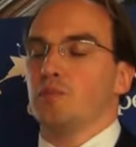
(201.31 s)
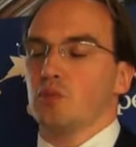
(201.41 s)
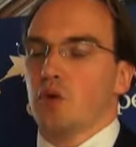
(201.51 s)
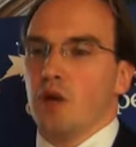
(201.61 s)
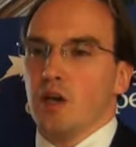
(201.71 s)

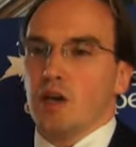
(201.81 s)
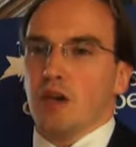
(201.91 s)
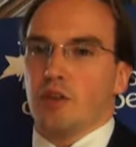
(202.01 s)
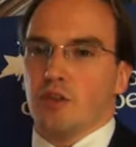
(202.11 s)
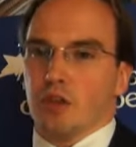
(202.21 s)
So
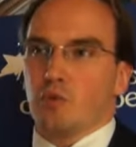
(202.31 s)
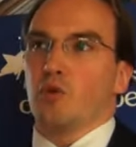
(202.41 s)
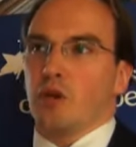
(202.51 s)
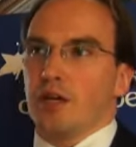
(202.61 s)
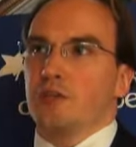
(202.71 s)
I think
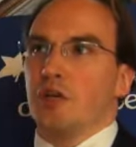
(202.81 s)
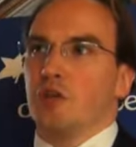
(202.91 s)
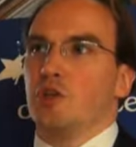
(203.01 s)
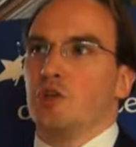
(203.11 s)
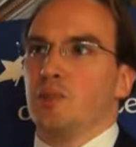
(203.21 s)

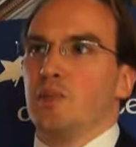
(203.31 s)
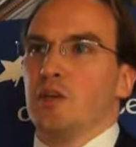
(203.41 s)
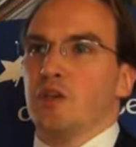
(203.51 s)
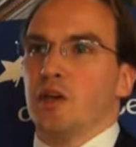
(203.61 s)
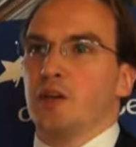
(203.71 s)
ruralization
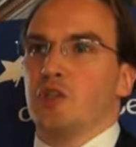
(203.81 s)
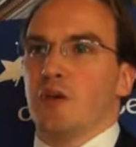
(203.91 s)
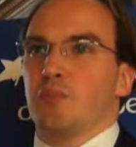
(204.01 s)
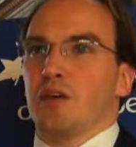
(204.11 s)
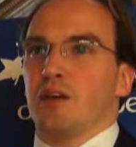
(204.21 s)
is
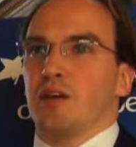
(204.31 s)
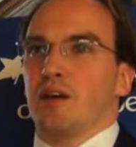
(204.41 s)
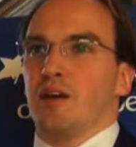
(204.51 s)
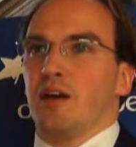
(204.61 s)
something